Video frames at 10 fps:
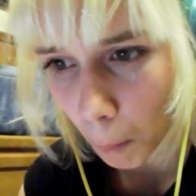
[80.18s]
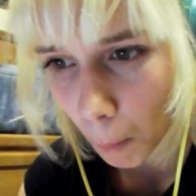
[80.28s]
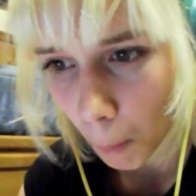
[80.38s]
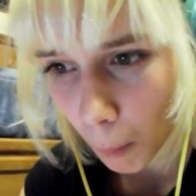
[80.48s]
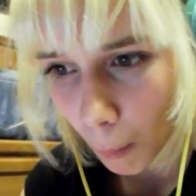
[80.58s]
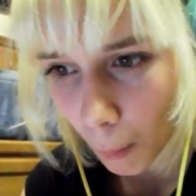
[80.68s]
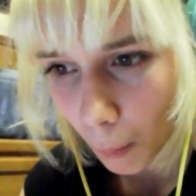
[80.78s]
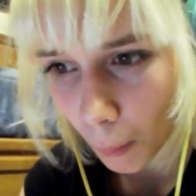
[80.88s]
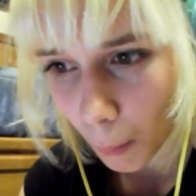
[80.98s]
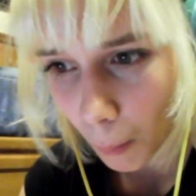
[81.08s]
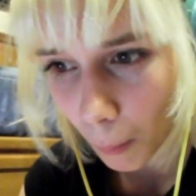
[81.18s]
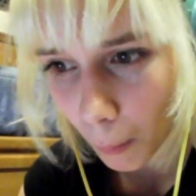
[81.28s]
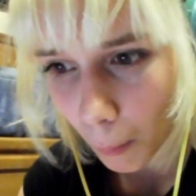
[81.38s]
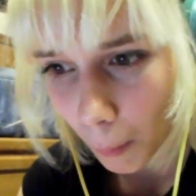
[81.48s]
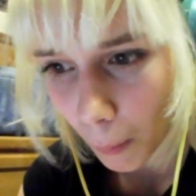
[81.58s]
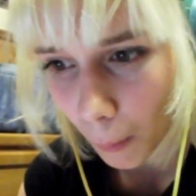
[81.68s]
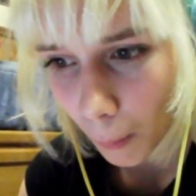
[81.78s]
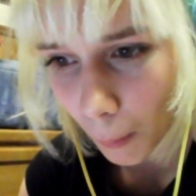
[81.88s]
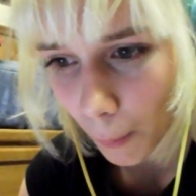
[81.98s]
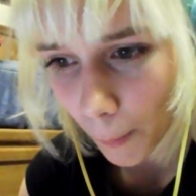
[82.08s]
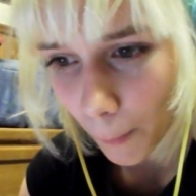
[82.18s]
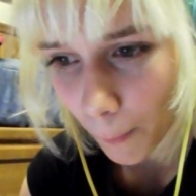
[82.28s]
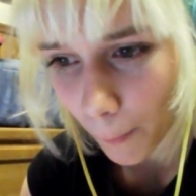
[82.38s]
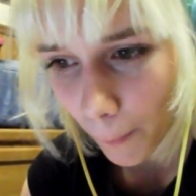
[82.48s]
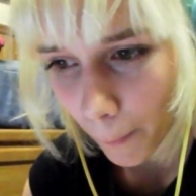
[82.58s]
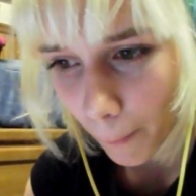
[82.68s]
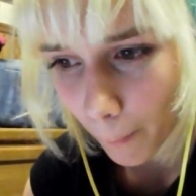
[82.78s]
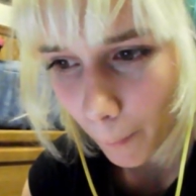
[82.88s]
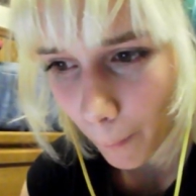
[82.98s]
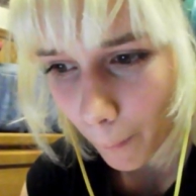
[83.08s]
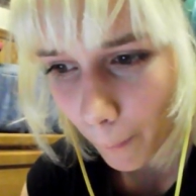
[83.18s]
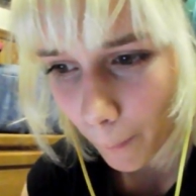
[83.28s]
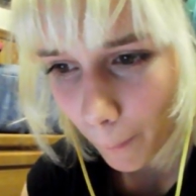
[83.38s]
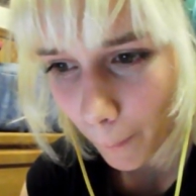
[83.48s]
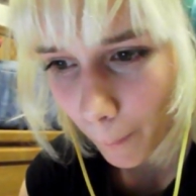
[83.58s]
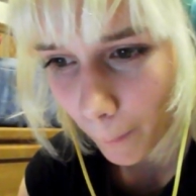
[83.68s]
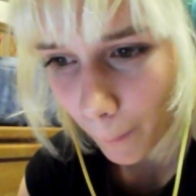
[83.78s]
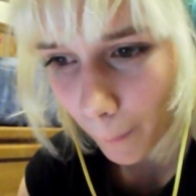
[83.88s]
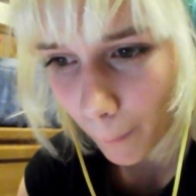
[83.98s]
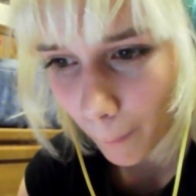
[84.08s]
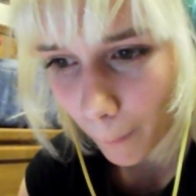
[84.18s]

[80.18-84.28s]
Nobody speaks.